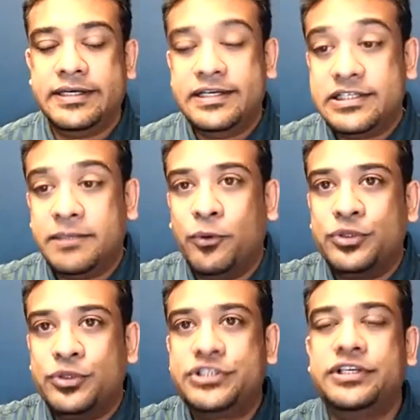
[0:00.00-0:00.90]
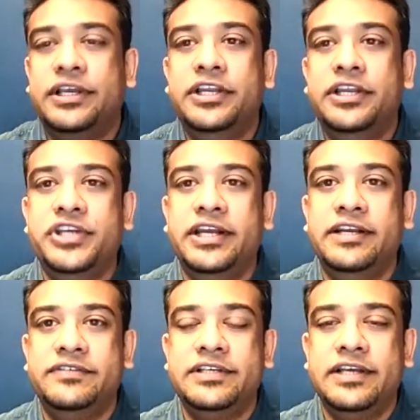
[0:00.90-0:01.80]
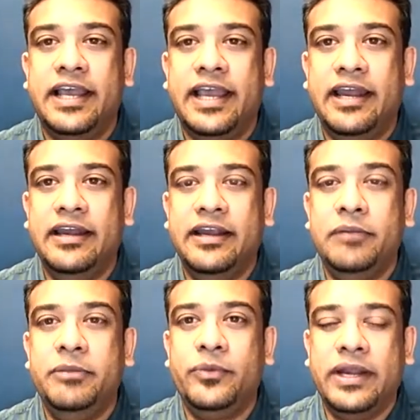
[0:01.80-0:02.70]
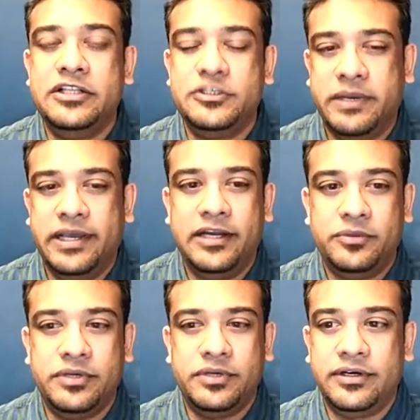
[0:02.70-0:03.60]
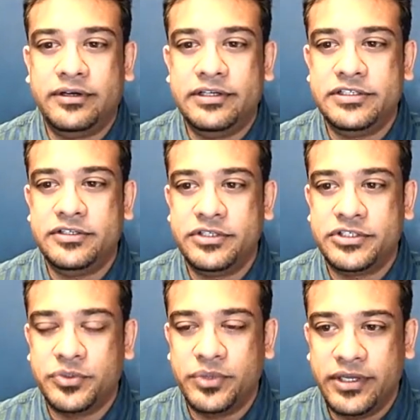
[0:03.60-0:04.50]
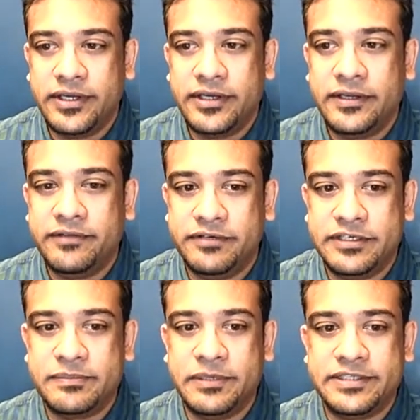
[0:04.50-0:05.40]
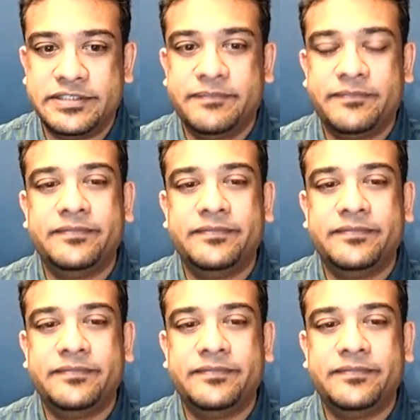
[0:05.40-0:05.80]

supports initiatives, and it will be quite inspiring to visit the story in the first place.